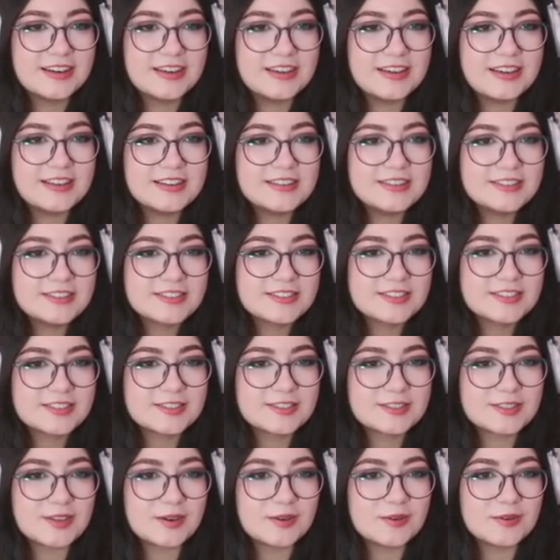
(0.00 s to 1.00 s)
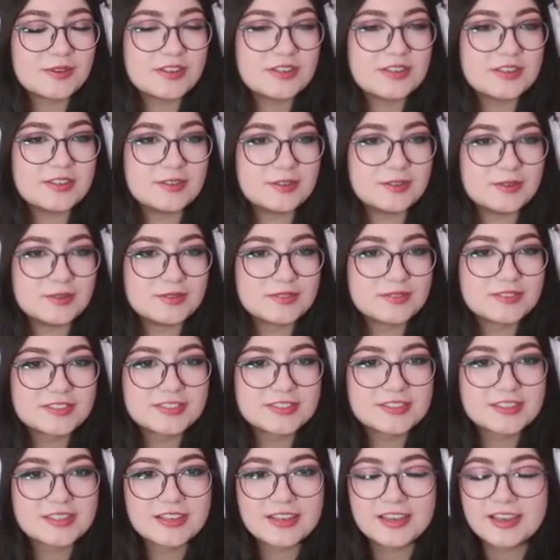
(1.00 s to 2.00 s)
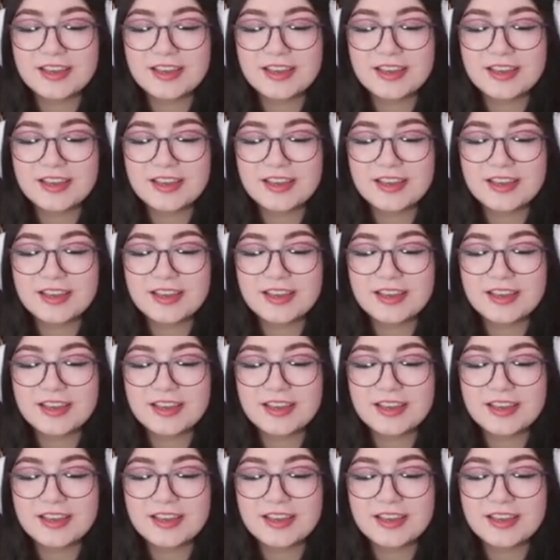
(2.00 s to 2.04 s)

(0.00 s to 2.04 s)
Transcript: It is so cute.